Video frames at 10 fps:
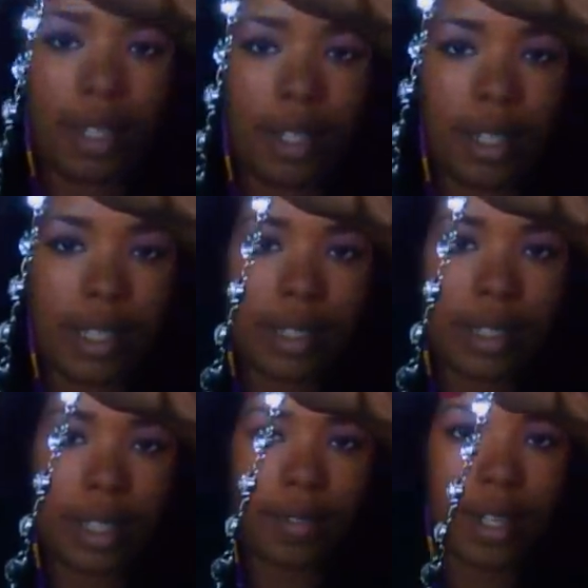clearness
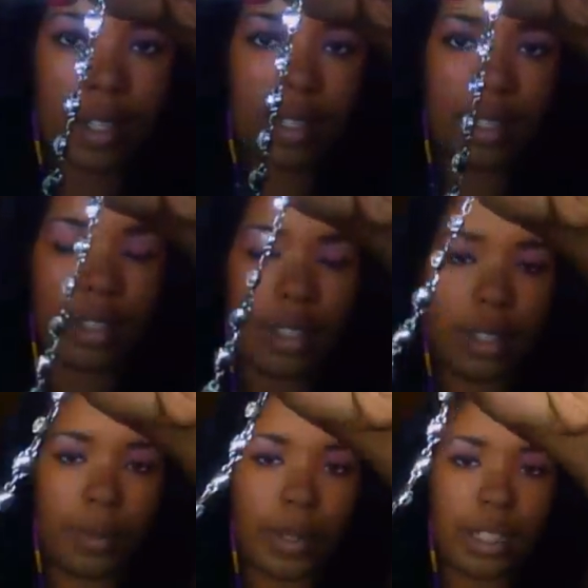of it all
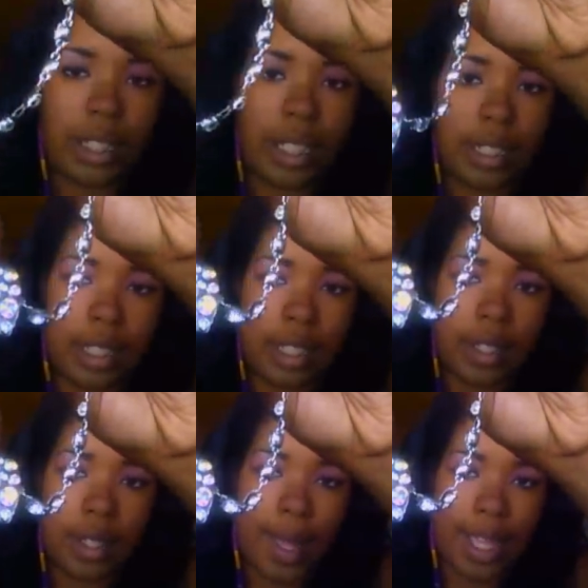which is
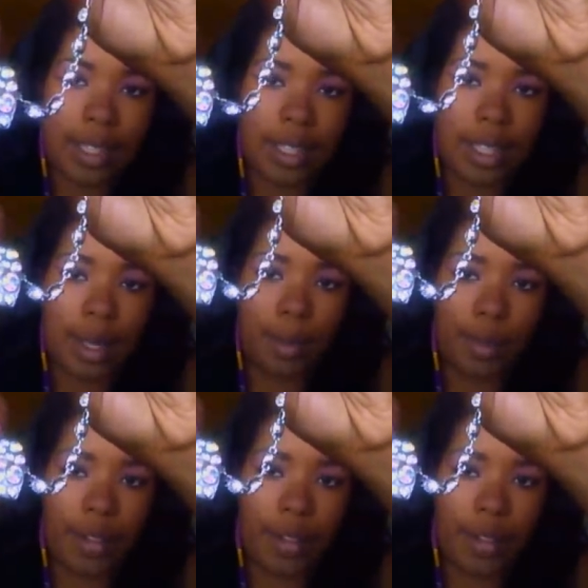still amazing and